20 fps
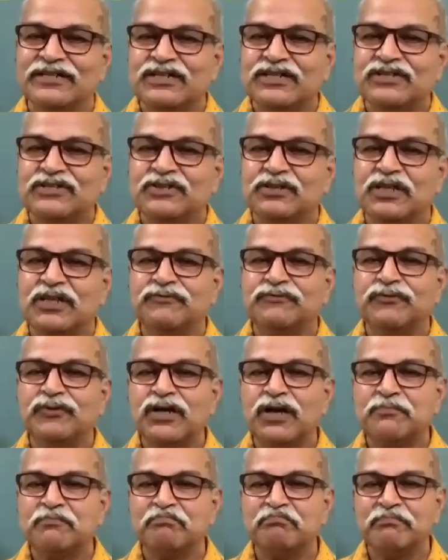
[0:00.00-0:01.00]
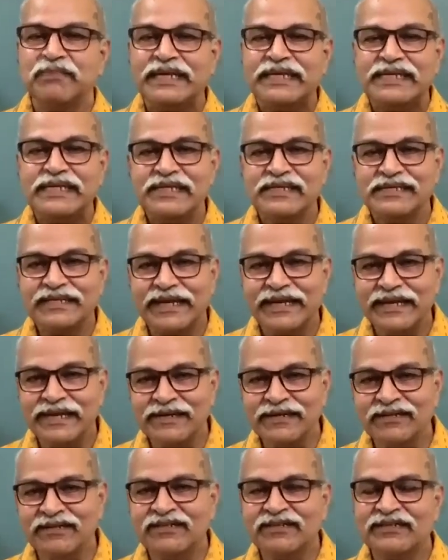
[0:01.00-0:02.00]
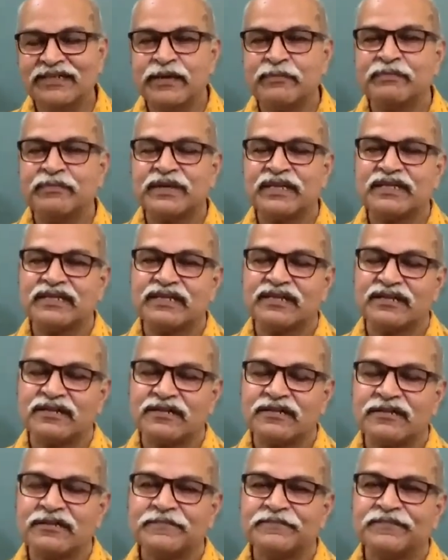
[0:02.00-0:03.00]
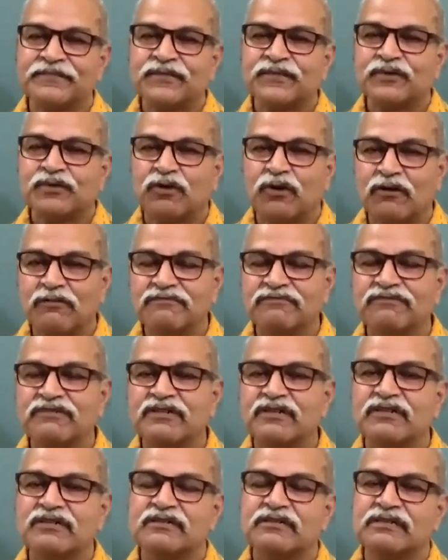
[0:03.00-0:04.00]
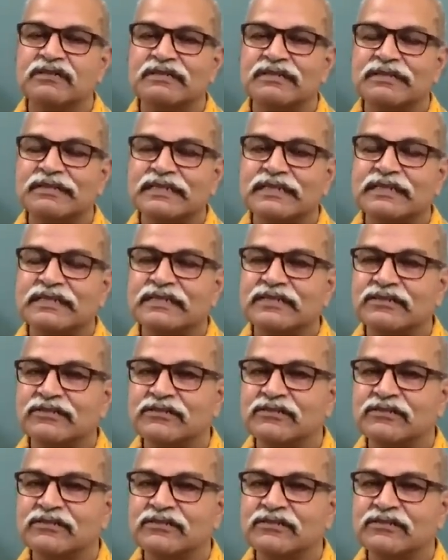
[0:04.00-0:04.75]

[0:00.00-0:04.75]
So if you have maintained the temperature of this